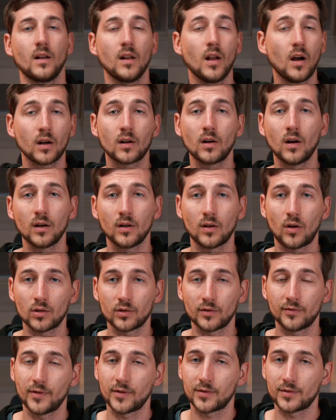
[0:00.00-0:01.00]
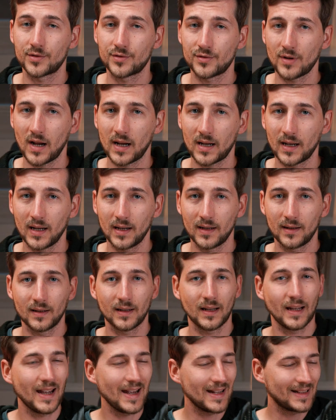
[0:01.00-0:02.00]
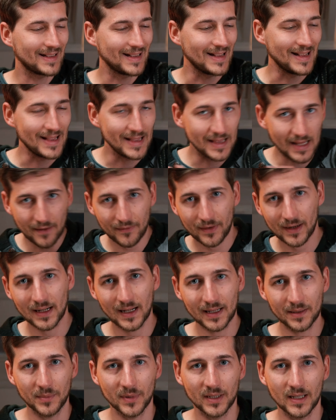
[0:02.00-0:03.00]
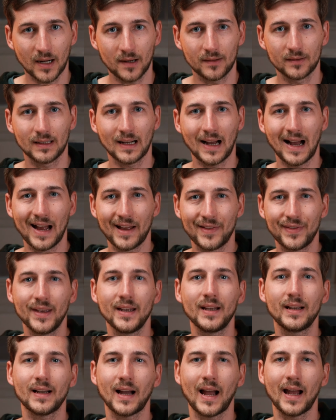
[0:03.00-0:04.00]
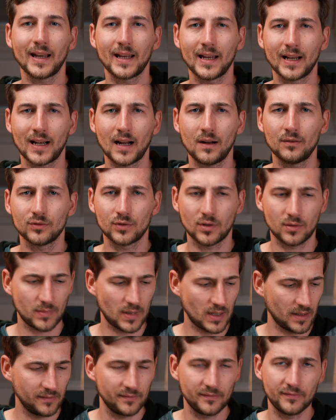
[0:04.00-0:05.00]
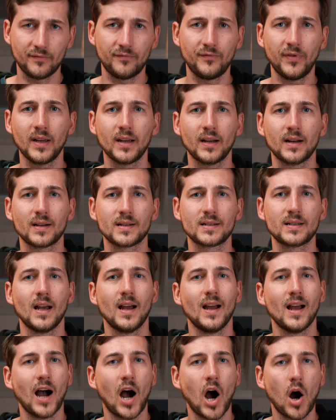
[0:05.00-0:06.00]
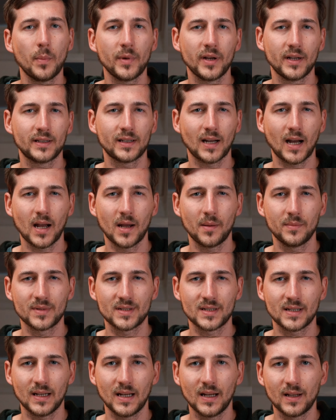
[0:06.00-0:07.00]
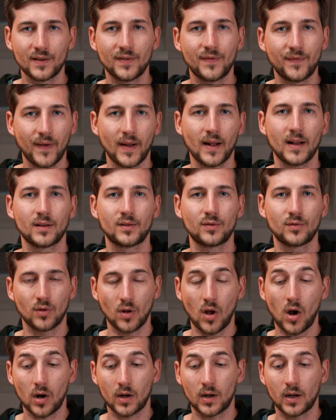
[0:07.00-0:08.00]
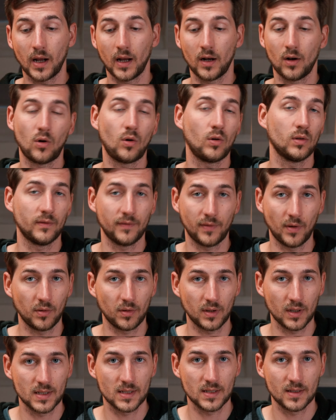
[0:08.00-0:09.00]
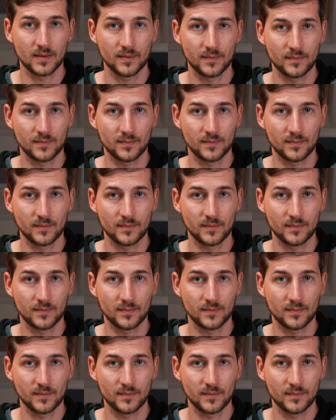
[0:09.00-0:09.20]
Lock on autofocus tracking, it never let me down. I think I can count on my fingers how many times it failed to lock and hold focus